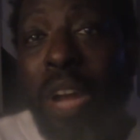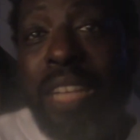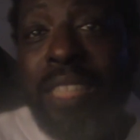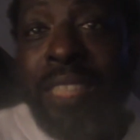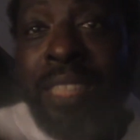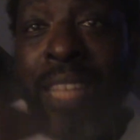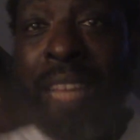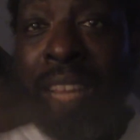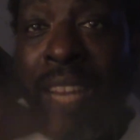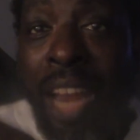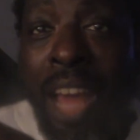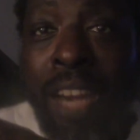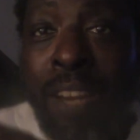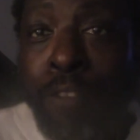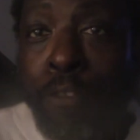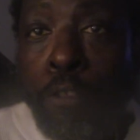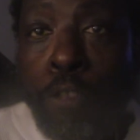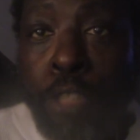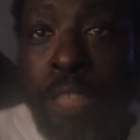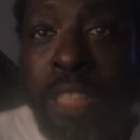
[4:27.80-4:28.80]
I say a lot
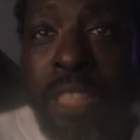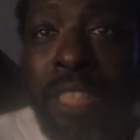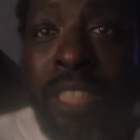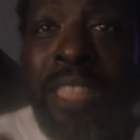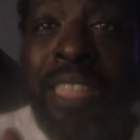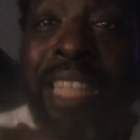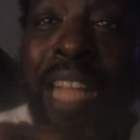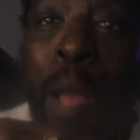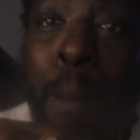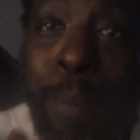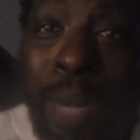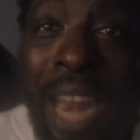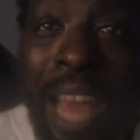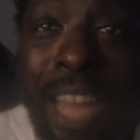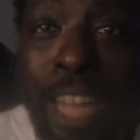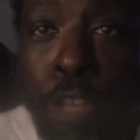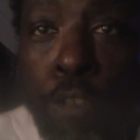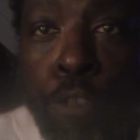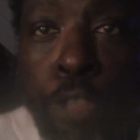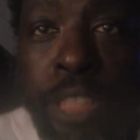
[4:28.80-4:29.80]
of Christians,
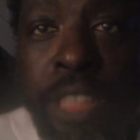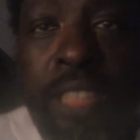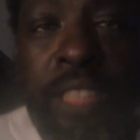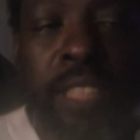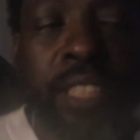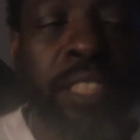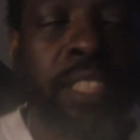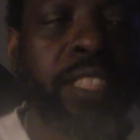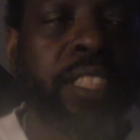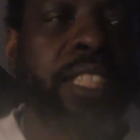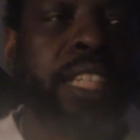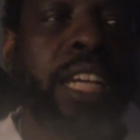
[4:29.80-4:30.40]
black Christians.